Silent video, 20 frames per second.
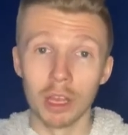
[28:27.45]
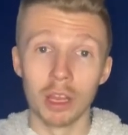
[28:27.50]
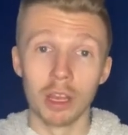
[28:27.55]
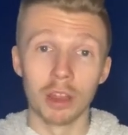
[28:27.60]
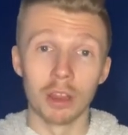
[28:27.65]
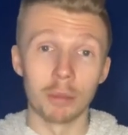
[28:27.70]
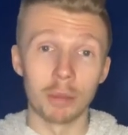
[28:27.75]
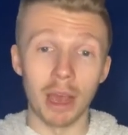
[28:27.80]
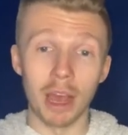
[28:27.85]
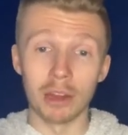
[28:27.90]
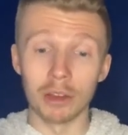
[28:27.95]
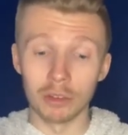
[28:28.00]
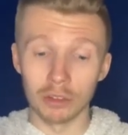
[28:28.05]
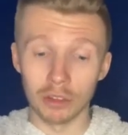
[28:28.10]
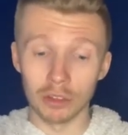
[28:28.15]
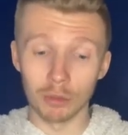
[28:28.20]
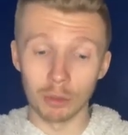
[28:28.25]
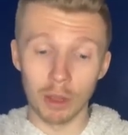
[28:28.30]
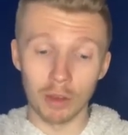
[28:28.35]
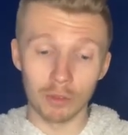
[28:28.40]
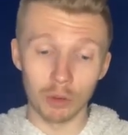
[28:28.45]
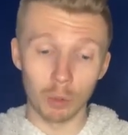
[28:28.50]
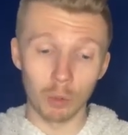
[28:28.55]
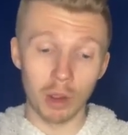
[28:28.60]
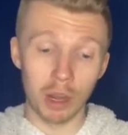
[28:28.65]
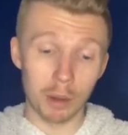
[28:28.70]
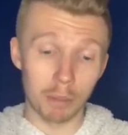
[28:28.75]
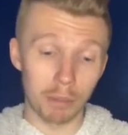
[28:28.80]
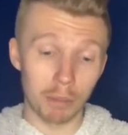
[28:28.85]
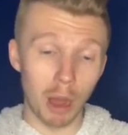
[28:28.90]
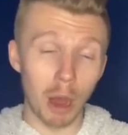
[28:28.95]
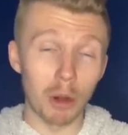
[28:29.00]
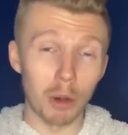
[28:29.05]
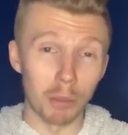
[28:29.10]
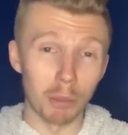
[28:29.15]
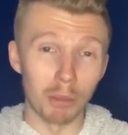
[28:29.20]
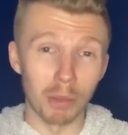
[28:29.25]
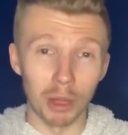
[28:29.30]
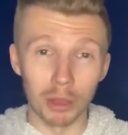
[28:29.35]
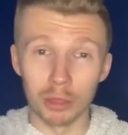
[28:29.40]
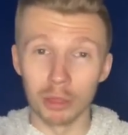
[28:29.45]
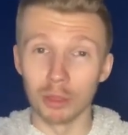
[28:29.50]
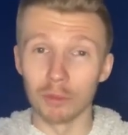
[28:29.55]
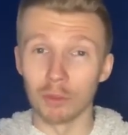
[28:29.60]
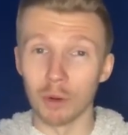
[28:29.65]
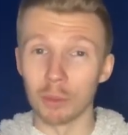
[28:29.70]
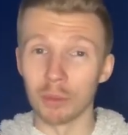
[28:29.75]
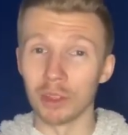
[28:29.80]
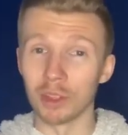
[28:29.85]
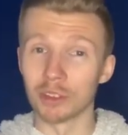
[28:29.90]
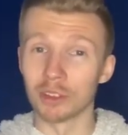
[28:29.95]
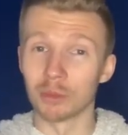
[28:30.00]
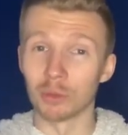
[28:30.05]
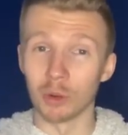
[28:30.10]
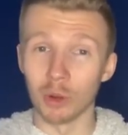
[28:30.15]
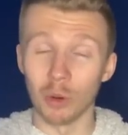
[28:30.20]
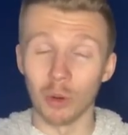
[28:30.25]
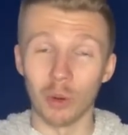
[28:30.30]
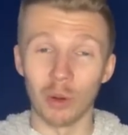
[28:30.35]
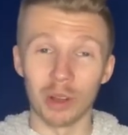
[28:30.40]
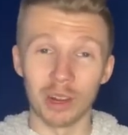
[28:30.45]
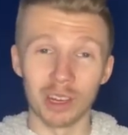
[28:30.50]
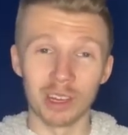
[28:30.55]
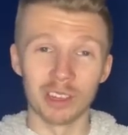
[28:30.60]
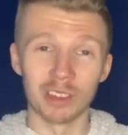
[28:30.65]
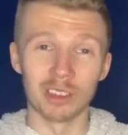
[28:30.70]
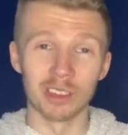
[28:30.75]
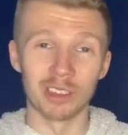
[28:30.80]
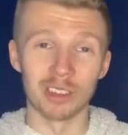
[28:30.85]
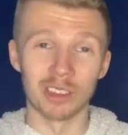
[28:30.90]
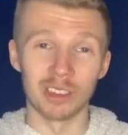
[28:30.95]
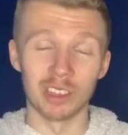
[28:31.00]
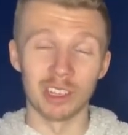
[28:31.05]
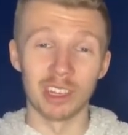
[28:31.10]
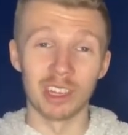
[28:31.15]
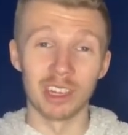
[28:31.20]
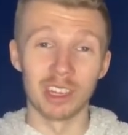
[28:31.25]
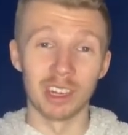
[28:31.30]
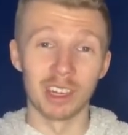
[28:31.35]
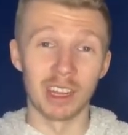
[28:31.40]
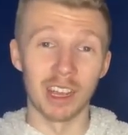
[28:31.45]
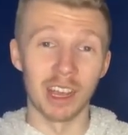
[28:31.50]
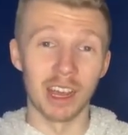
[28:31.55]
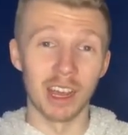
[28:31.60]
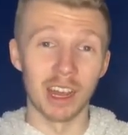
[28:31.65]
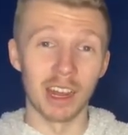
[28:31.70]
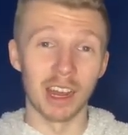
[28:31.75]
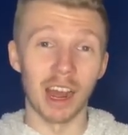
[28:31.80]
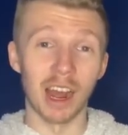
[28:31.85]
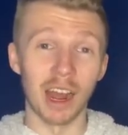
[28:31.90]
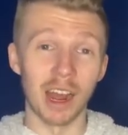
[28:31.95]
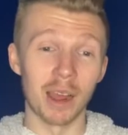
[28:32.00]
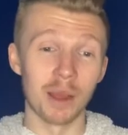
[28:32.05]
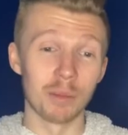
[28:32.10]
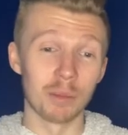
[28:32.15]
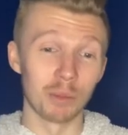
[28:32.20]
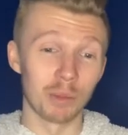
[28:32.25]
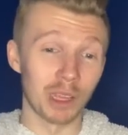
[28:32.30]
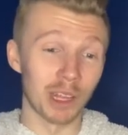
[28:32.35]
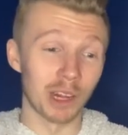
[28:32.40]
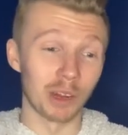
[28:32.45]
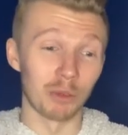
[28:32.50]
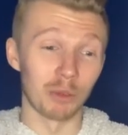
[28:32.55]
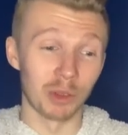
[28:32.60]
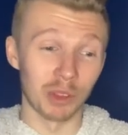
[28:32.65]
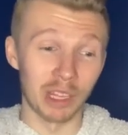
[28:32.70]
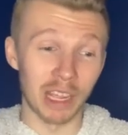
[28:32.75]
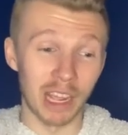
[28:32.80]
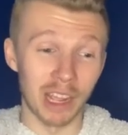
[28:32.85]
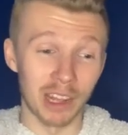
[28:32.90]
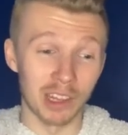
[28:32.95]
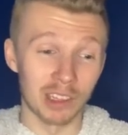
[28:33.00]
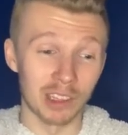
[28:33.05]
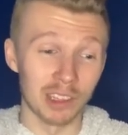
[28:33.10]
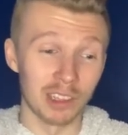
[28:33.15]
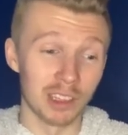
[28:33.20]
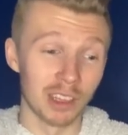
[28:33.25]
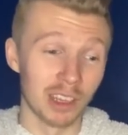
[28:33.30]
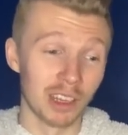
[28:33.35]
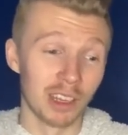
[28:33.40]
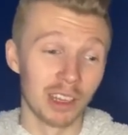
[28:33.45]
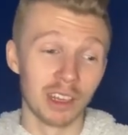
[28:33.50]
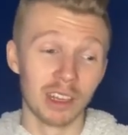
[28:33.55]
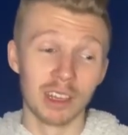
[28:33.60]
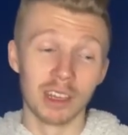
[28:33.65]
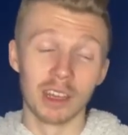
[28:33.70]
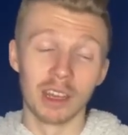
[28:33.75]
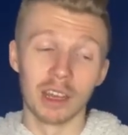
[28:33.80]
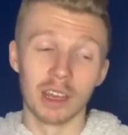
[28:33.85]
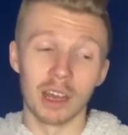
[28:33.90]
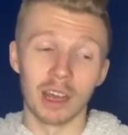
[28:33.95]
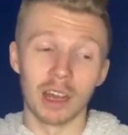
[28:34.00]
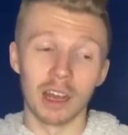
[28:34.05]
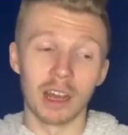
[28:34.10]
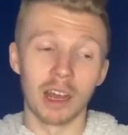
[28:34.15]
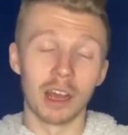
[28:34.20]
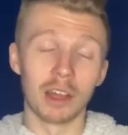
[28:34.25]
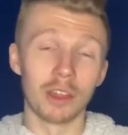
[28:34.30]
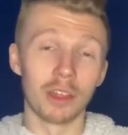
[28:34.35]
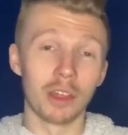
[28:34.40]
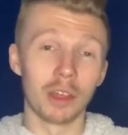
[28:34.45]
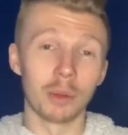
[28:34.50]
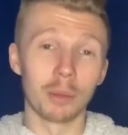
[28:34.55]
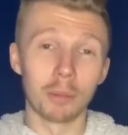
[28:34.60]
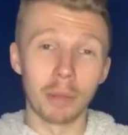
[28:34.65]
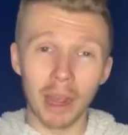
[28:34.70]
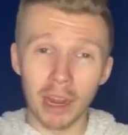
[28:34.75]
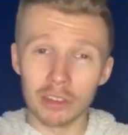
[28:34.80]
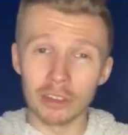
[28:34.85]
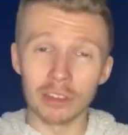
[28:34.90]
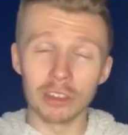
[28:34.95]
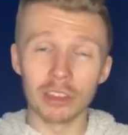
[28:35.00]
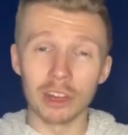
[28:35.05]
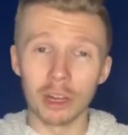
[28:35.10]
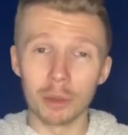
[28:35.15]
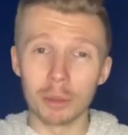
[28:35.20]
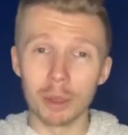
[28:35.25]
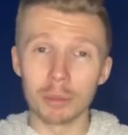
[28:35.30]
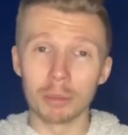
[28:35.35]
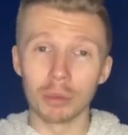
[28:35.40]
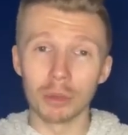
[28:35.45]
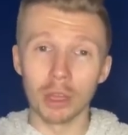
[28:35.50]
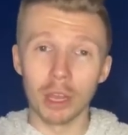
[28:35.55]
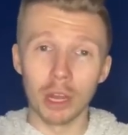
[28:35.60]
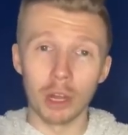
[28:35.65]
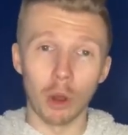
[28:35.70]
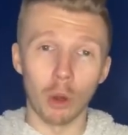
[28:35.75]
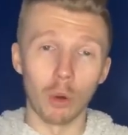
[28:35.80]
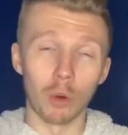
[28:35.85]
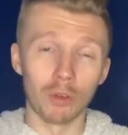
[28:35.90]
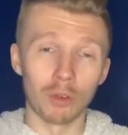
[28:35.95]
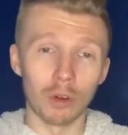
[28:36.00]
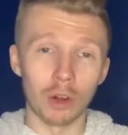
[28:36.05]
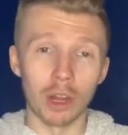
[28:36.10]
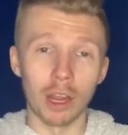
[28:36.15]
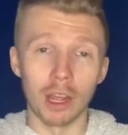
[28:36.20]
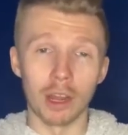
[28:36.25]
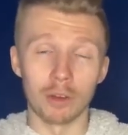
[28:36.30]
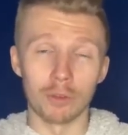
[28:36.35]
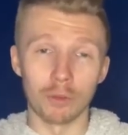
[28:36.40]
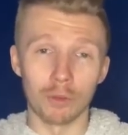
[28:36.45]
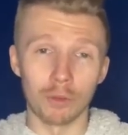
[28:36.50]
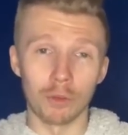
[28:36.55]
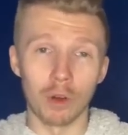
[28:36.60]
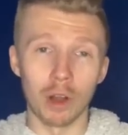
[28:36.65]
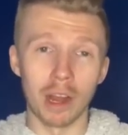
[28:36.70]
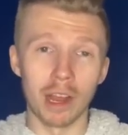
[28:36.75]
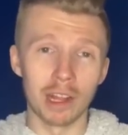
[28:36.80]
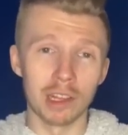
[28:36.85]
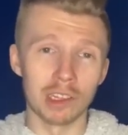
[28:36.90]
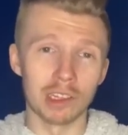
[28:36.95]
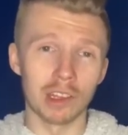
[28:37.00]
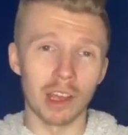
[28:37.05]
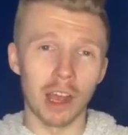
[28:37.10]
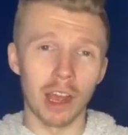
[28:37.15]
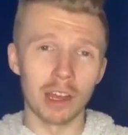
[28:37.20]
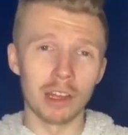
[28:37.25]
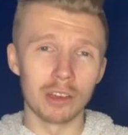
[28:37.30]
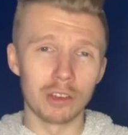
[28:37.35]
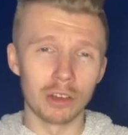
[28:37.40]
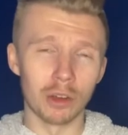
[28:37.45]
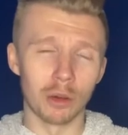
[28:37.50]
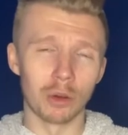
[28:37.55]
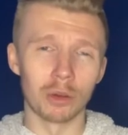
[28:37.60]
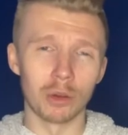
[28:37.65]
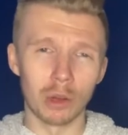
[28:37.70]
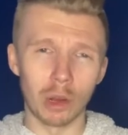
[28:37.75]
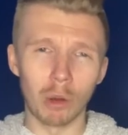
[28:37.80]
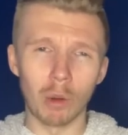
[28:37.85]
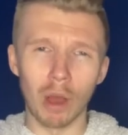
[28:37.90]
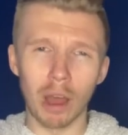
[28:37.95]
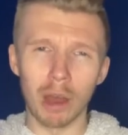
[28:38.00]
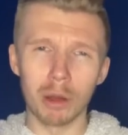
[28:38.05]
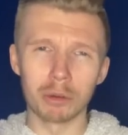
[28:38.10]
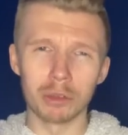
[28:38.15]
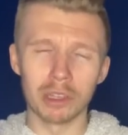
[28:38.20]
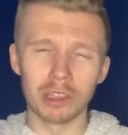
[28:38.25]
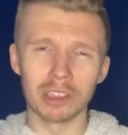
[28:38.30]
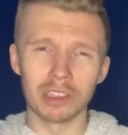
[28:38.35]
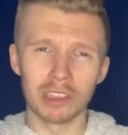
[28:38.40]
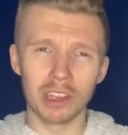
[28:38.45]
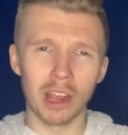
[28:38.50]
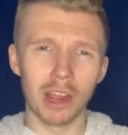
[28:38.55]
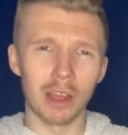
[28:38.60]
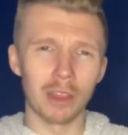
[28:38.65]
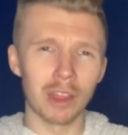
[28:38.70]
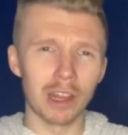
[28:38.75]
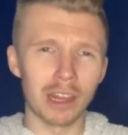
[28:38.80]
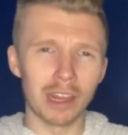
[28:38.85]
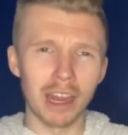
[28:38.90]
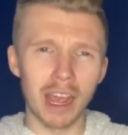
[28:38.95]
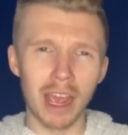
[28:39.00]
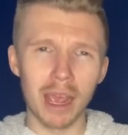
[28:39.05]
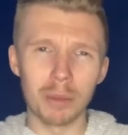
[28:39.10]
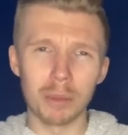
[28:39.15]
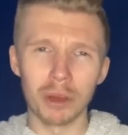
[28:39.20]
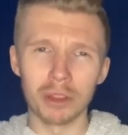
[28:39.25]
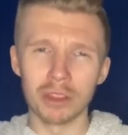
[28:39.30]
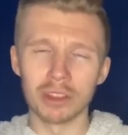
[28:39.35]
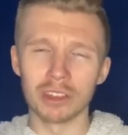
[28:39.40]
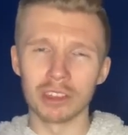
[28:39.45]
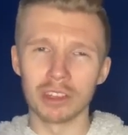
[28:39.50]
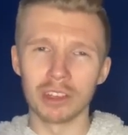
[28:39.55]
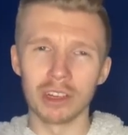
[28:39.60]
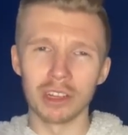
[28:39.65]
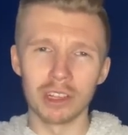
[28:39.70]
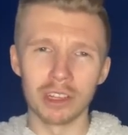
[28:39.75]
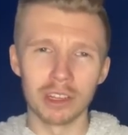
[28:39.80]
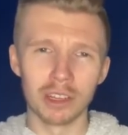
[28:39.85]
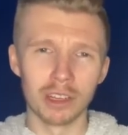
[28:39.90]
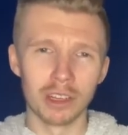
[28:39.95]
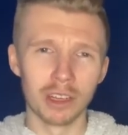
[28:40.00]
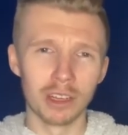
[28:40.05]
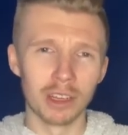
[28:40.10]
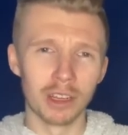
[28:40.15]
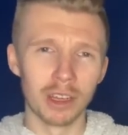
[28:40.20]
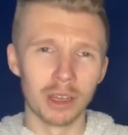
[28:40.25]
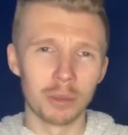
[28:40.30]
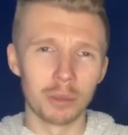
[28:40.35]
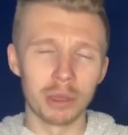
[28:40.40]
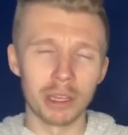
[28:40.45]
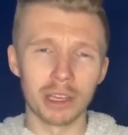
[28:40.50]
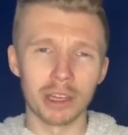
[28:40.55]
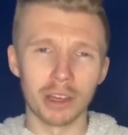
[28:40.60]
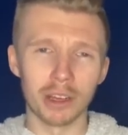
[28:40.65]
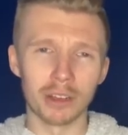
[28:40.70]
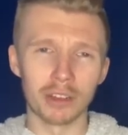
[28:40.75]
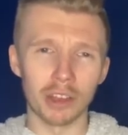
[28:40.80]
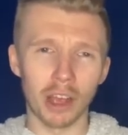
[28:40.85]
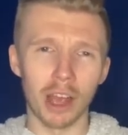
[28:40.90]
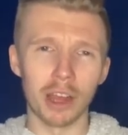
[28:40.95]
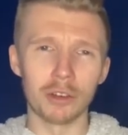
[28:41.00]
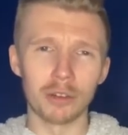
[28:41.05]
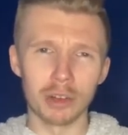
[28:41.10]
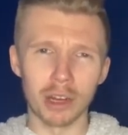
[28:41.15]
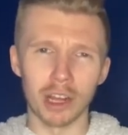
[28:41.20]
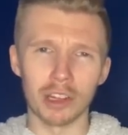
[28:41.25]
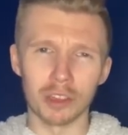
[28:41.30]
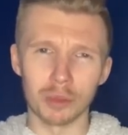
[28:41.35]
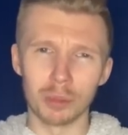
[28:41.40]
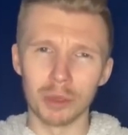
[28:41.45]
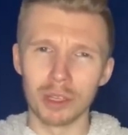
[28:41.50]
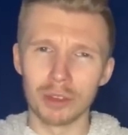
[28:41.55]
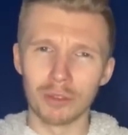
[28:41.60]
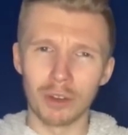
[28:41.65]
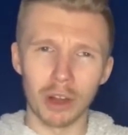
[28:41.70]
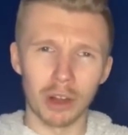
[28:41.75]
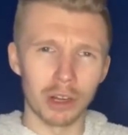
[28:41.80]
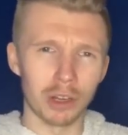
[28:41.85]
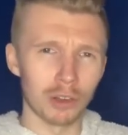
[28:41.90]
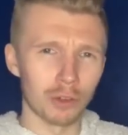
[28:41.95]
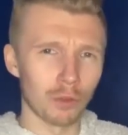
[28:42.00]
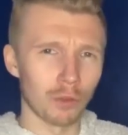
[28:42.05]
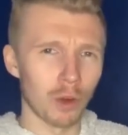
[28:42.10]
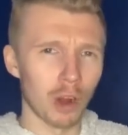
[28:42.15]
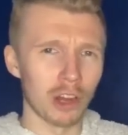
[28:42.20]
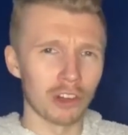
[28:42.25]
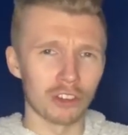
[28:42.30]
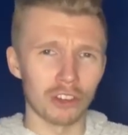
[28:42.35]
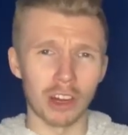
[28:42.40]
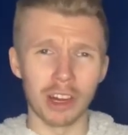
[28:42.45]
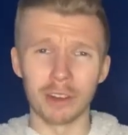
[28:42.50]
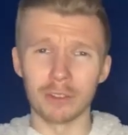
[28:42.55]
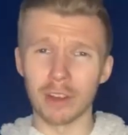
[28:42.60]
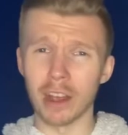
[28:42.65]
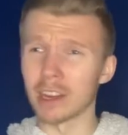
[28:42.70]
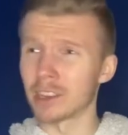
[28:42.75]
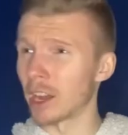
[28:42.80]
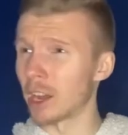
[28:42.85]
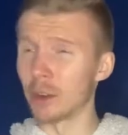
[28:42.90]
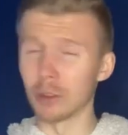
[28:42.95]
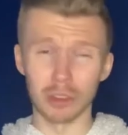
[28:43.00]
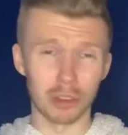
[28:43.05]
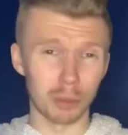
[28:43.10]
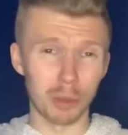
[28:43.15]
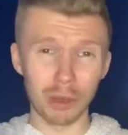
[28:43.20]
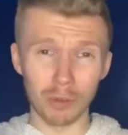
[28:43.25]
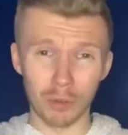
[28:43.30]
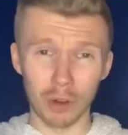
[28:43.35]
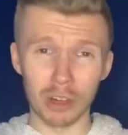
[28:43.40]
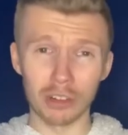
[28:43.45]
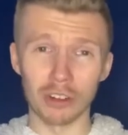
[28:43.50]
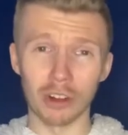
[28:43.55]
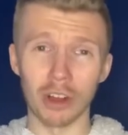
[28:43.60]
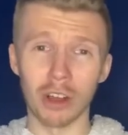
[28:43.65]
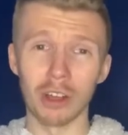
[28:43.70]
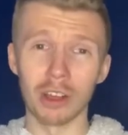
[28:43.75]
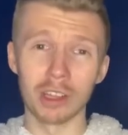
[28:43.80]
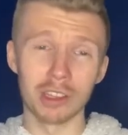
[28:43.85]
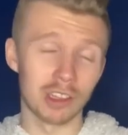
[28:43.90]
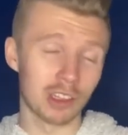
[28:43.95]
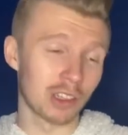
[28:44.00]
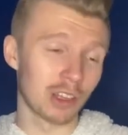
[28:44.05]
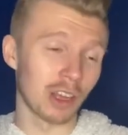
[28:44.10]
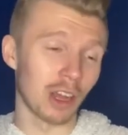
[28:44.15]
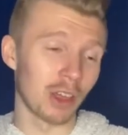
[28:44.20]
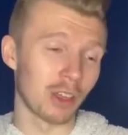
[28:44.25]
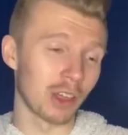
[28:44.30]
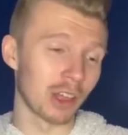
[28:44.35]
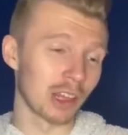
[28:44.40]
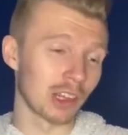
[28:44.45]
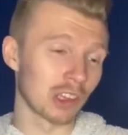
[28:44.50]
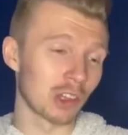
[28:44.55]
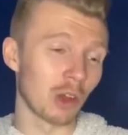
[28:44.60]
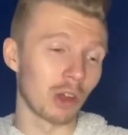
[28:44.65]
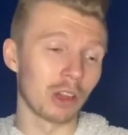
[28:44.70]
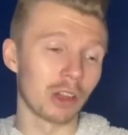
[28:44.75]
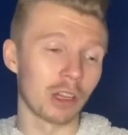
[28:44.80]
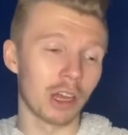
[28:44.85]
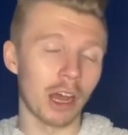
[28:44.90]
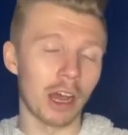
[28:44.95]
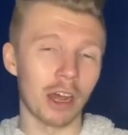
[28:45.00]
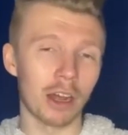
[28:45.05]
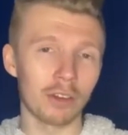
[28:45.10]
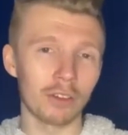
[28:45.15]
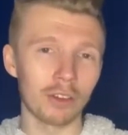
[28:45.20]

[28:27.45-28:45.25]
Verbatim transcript: The bad news is we have to wait about a month from this recording to see it, and I'm getting really antsy the match is going to be played over in France. I don't know how to say the name of the city because I do not speak very good French. In fact, I don't speak French at all. It's I think it's called Le Havre.